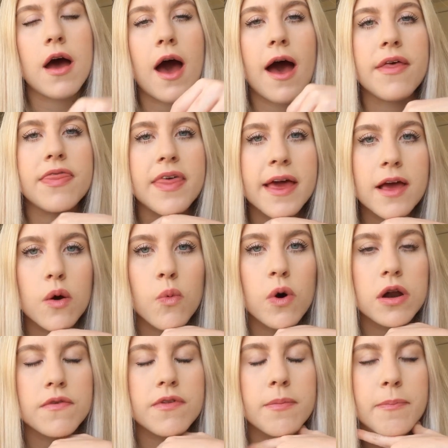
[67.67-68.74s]
I think one
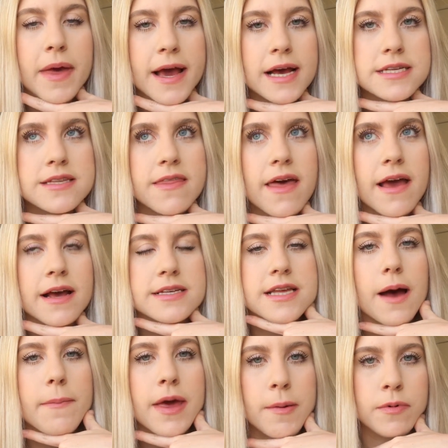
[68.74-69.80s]
of the biggest things
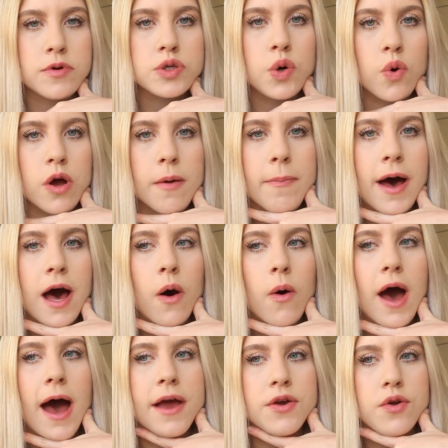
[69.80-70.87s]
that people talk about
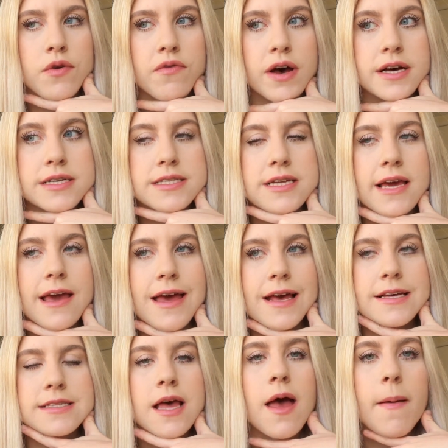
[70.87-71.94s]
at university
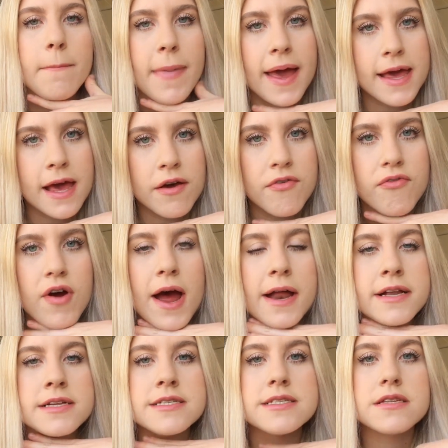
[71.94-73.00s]
is making
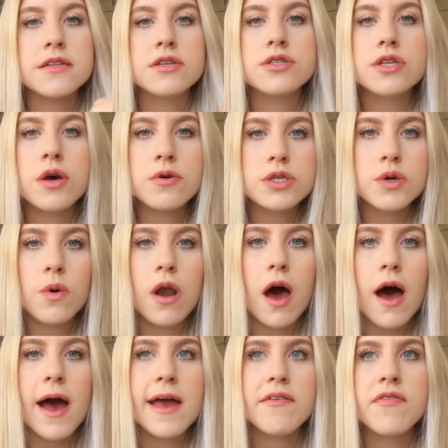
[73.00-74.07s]
friends, the social
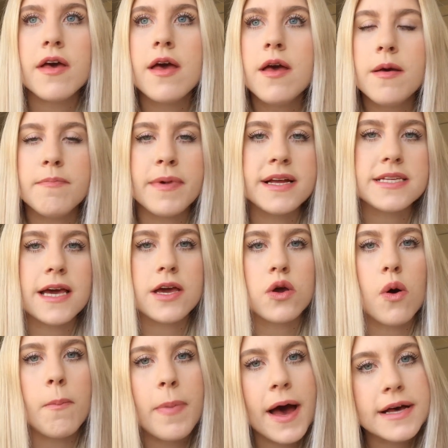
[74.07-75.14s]
life, meeting
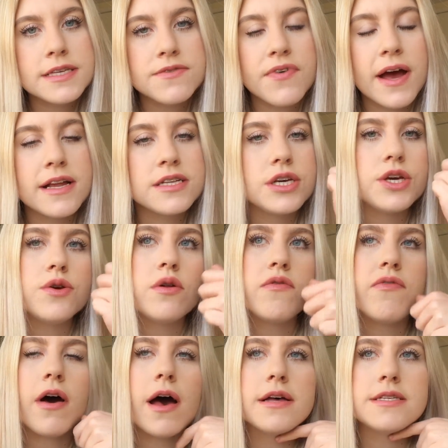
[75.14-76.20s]
your best friend at
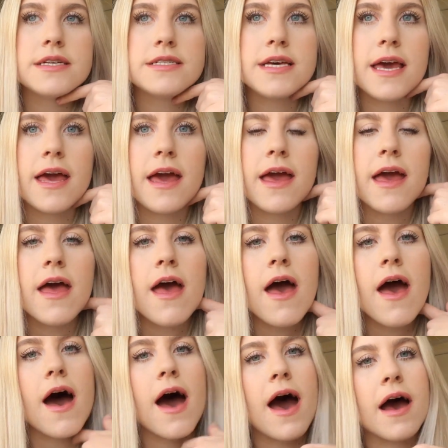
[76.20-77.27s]
university.
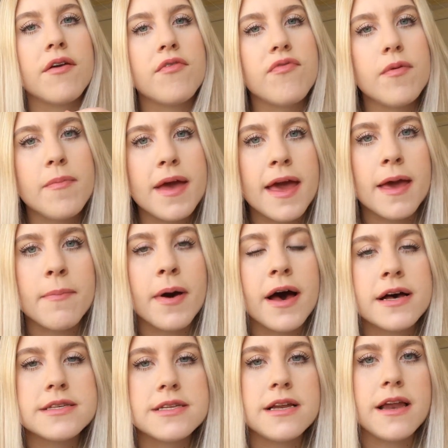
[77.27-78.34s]
And for me
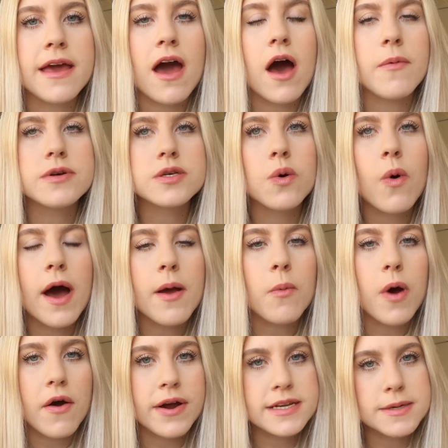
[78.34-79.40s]
personally, I was quite
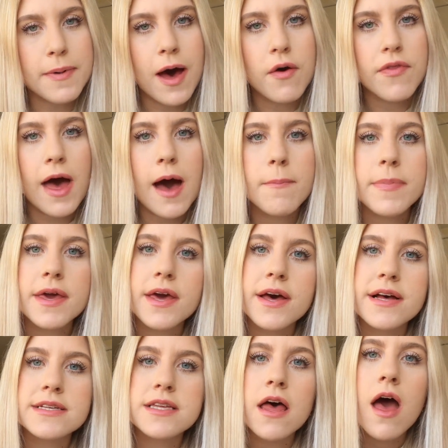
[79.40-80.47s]
worried about that
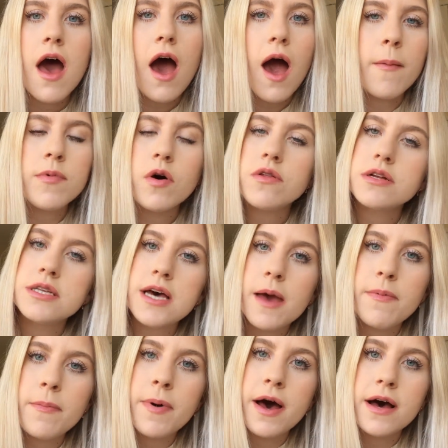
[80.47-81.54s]
because I'm not the type
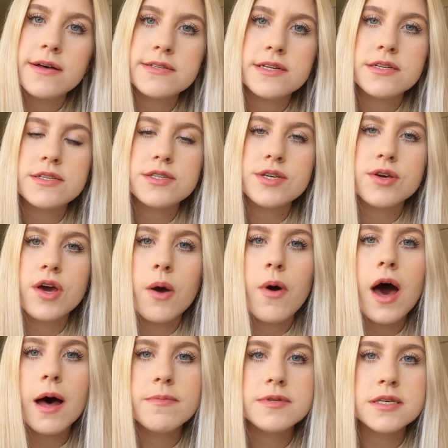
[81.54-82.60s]
of person to go
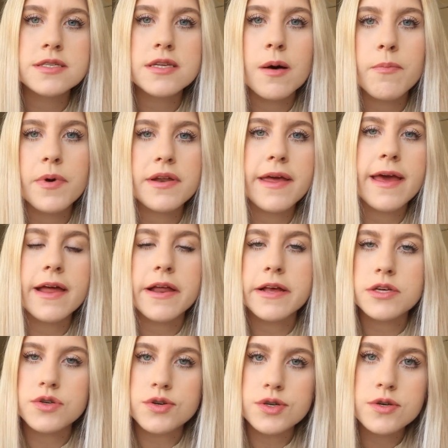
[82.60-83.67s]
up to somebody and
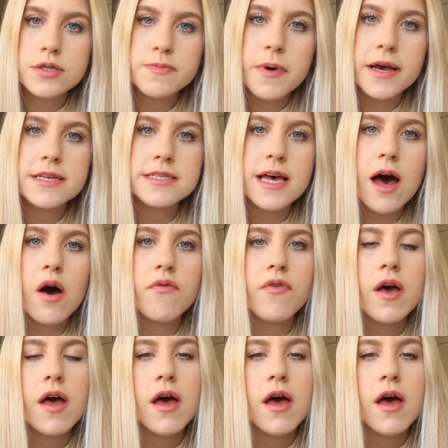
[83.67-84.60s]
introduce myself.